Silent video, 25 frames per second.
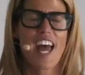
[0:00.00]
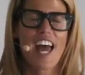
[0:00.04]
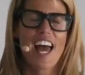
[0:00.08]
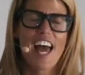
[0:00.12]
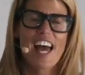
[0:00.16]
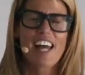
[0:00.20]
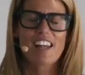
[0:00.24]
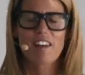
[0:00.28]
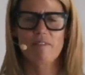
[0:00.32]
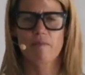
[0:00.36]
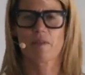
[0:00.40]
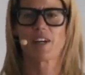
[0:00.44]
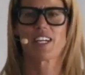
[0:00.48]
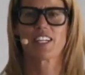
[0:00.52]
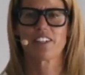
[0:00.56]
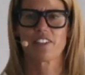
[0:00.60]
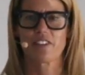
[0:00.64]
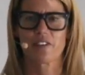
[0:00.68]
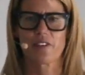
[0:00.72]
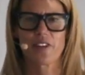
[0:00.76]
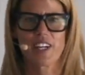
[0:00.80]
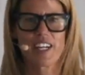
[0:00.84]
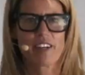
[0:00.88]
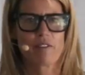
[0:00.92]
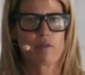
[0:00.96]
the hell am I
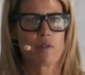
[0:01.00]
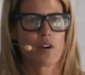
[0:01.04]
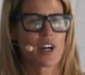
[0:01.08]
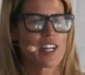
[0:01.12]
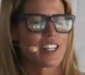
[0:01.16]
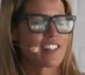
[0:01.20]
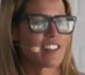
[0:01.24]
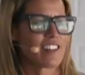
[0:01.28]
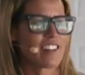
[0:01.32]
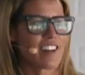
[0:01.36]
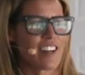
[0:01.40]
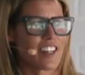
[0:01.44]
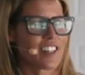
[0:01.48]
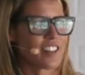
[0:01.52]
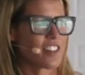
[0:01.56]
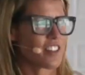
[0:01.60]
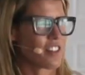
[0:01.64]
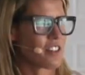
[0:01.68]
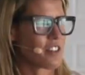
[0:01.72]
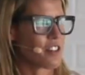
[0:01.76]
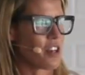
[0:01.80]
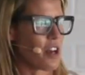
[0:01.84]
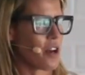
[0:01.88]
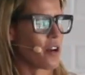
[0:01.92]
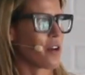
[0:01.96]
doing? Why didn't I
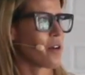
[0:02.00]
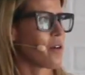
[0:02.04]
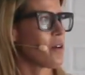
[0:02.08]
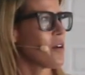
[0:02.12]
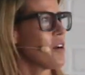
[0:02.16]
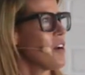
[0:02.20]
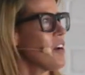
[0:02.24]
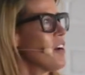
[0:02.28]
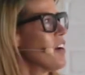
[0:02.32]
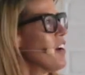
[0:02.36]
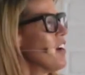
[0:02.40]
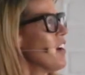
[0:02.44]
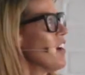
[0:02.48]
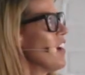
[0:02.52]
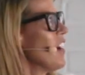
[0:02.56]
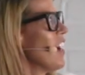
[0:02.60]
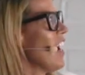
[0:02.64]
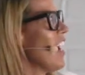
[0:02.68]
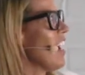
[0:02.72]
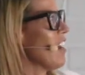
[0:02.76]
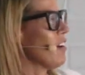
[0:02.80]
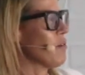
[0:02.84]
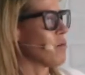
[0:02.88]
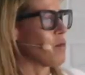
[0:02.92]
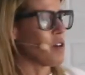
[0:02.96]
just go
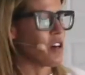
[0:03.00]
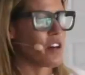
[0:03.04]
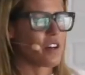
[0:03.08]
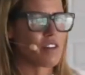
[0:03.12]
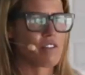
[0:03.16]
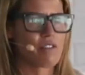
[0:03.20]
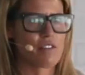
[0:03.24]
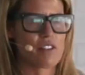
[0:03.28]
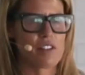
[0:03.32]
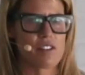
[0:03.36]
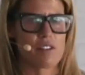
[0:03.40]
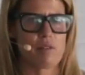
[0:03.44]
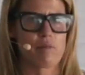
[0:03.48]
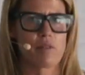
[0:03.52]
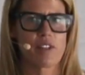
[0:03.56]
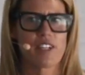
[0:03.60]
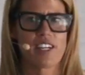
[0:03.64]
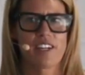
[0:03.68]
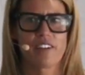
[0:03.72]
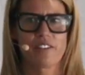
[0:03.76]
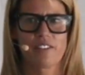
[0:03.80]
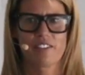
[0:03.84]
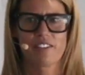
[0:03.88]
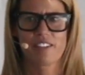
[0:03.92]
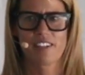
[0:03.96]
and work for someone
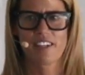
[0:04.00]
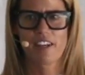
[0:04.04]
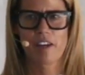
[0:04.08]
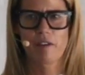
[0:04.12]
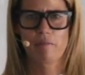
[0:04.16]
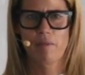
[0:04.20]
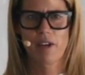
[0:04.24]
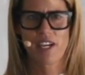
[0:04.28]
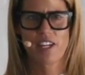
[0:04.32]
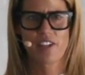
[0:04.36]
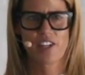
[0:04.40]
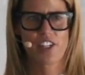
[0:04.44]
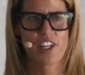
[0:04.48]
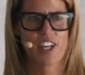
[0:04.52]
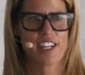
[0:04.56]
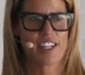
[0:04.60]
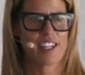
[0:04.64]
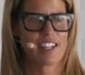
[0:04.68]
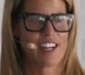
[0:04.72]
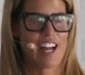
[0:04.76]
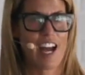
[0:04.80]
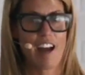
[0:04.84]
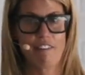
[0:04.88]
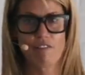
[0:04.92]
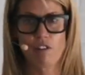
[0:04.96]
else and get a paycheck
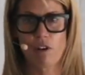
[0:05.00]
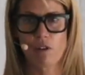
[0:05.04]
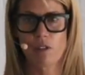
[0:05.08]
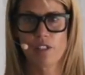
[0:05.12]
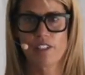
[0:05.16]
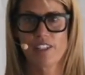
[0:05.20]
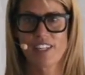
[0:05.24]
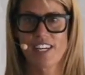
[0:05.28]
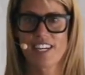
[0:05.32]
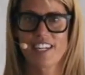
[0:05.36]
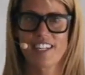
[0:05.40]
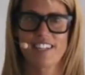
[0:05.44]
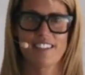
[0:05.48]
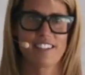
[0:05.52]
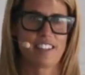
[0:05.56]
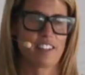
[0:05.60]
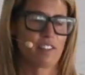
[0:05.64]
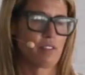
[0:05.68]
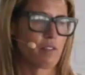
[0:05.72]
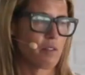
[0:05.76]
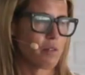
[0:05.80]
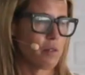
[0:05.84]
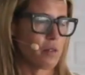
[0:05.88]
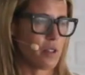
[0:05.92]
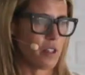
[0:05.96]
and have holidays
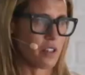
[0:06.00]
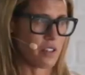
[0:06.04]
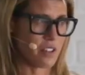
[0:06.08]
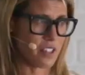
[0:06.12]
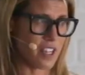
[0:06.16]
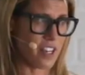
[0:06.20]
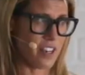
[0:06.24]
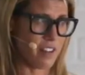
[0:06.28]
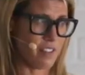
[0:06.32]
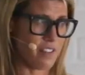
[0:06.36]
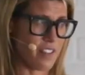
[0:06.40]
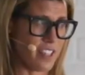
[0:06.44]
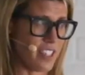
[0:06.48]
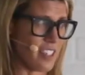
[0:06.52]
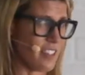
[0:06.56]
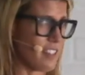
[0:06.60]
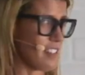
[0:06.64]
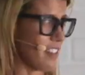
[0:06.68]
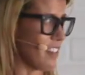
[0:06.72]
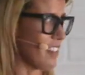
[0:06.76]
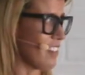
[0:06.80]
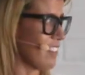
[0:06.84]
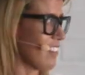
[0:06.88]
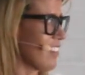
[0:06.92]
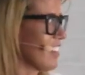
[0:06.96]
and all those kind of
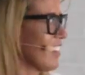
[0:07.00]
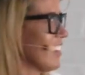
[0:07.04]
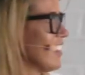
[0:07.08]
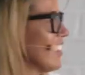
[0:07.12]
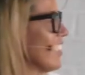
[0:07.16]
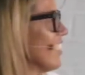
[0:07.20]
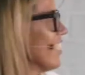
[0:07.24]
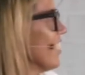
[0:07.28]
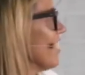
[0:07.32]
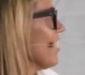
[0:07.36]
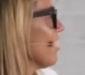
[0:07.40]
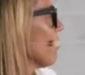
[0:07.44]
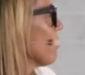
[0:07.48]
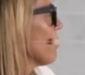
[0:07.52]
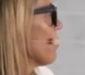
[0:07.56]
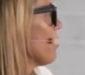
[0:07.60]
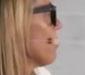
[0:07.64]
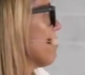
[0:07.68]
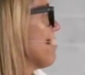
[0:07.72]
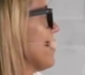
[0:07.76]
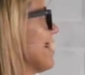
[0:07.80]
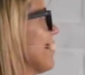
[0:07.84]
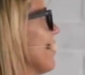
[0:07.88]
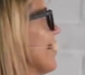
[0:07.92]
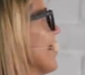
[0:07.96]
things that
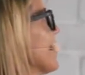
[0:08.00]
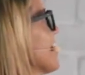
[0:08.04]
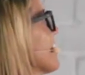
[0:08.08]
would be